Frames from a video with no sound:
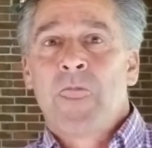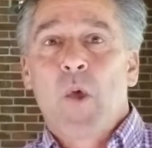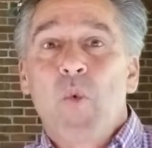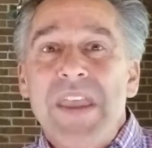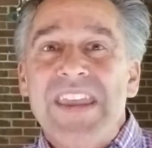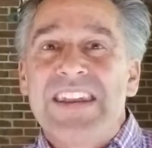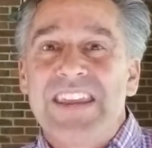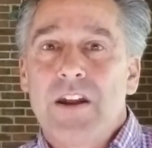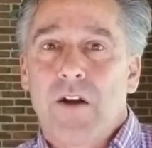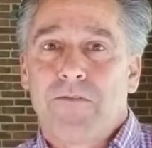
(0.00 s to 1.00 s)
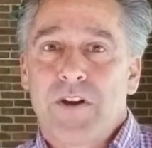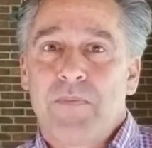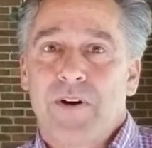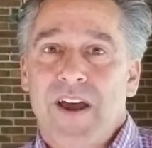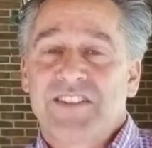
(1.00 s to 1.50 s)
We need our free
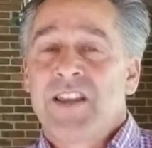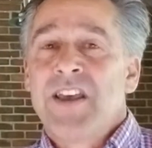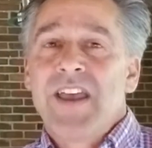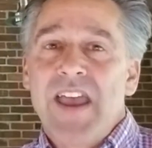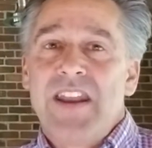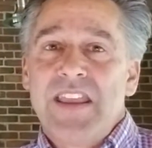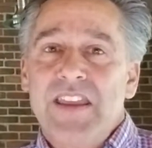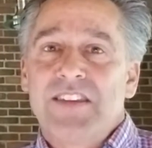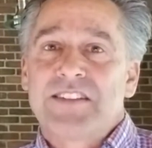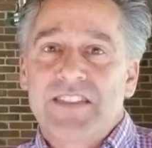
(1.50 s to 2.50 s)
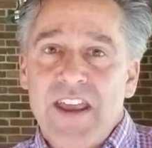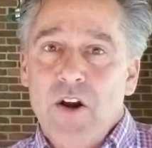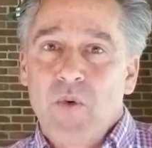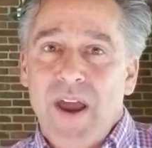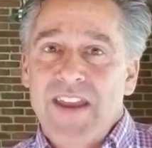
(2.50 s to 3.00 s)
press, and it is their
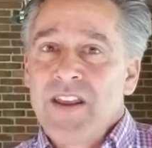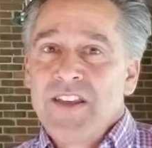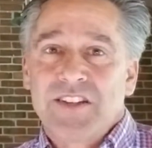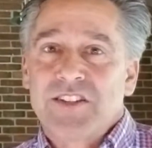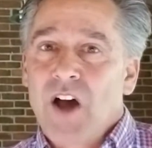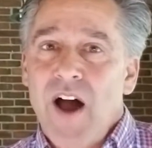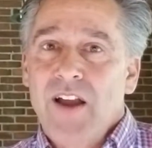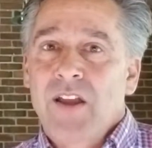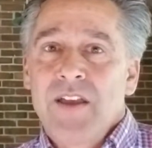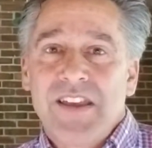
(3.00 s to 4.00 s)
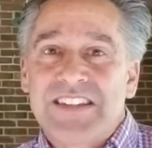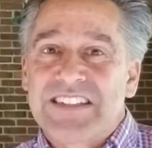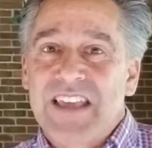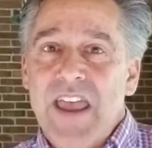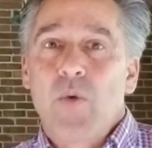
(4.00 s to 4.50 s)
right to talk and
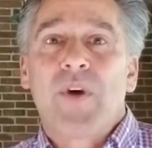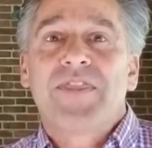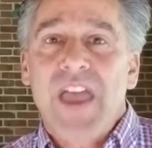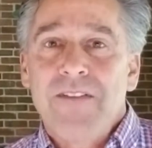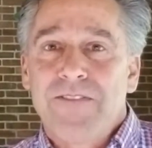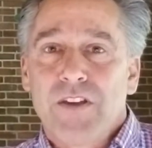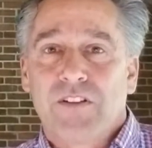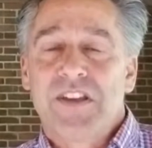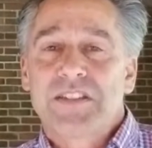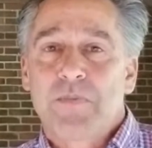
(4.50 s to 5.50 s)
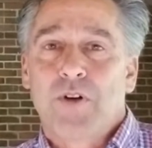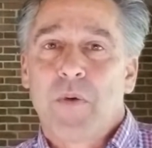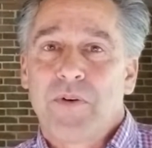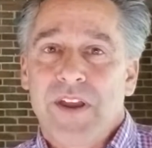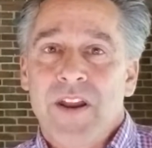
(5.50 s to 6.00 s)
say what they feel is
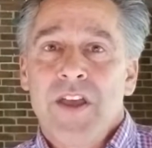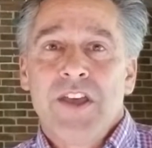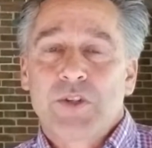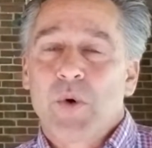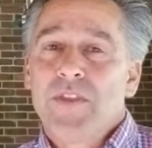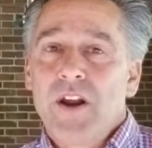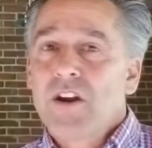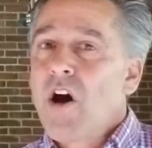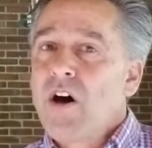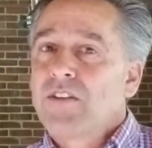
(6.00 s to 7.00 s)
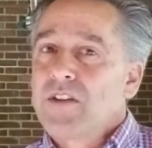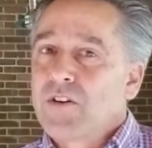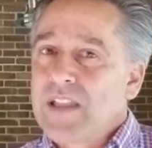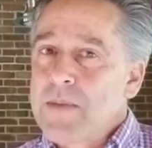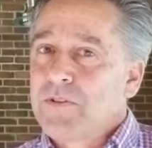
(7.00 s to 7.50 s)
appropriate. So when they're called or
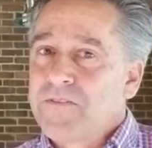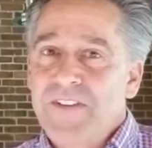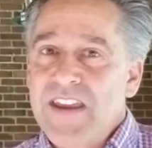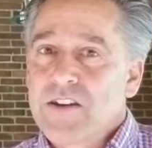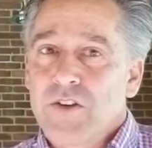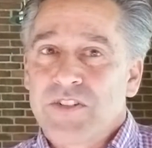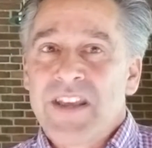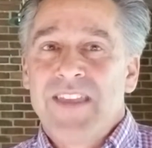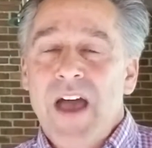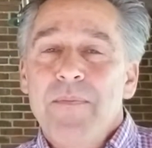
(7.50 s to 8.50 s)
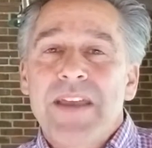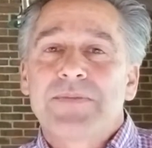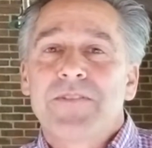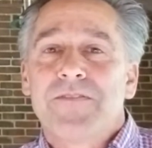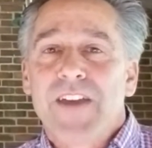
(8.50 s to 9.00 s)
labeled fake news, that makes
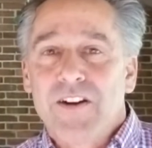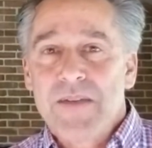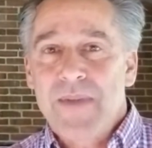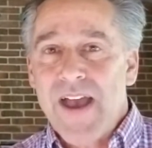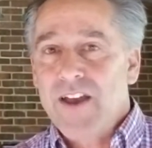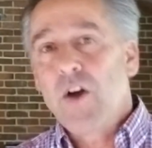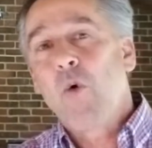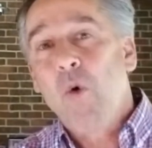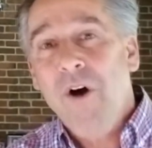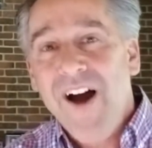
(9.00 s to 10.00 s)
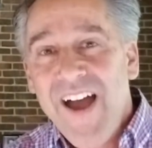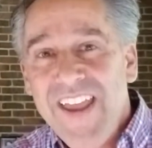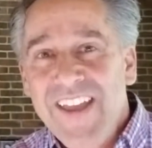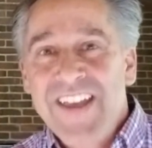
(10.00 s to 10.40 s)
me very mad. Why?